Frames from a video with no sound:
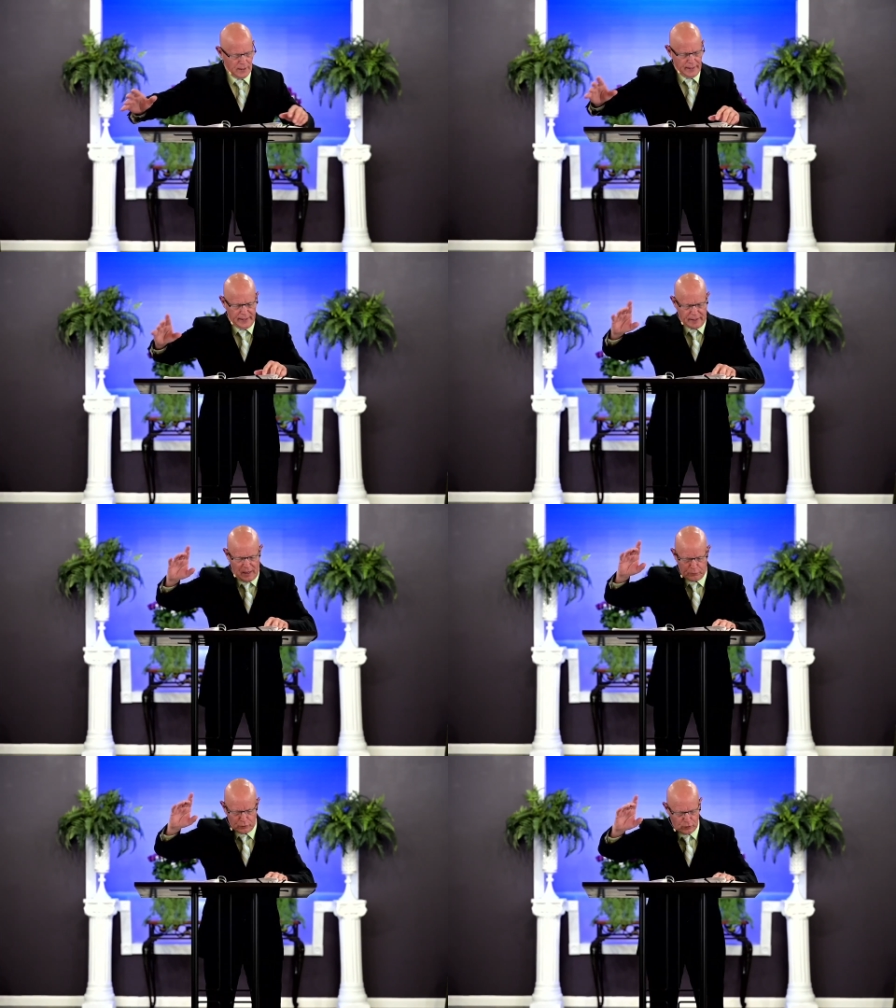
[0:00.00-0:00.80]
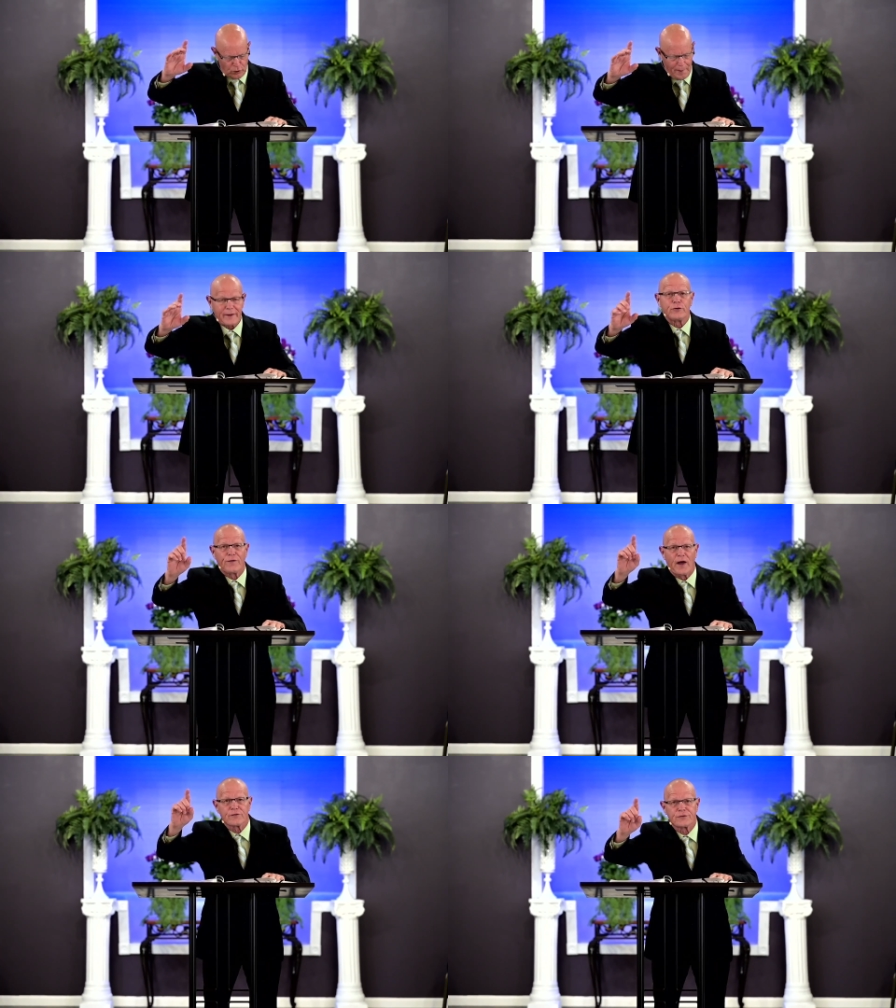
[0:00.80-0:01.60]
And now we're going to go back to
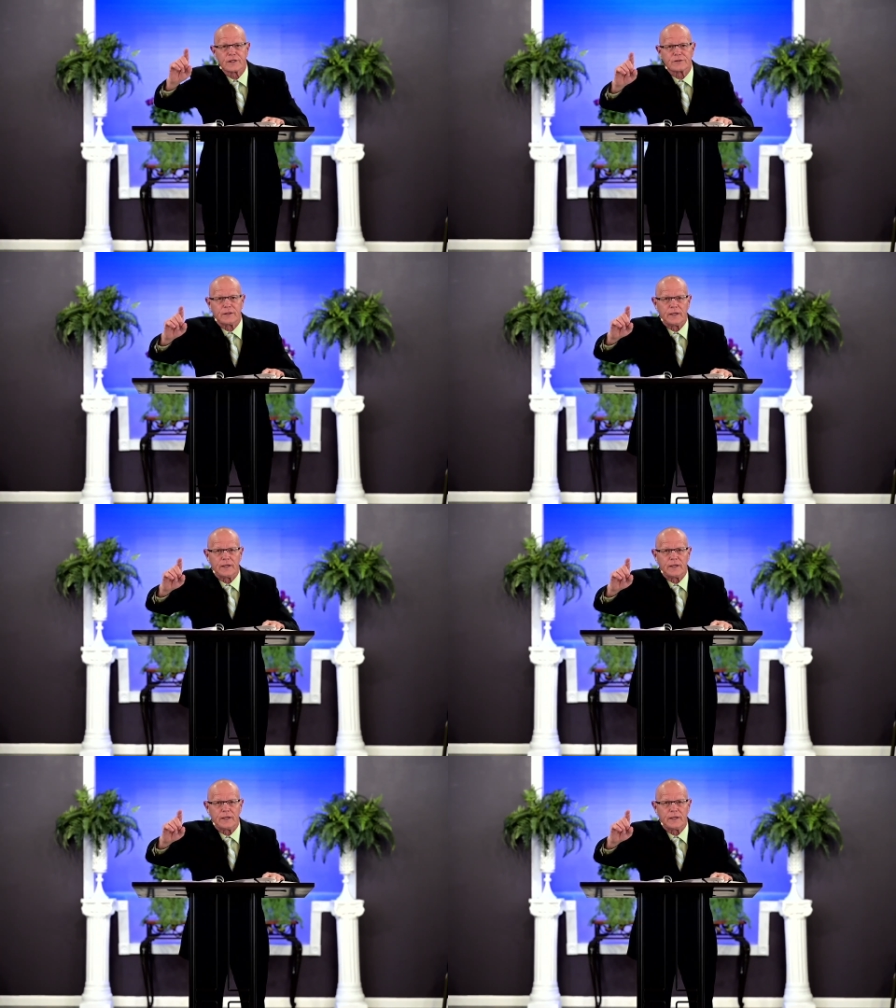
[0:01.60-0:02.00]
2016,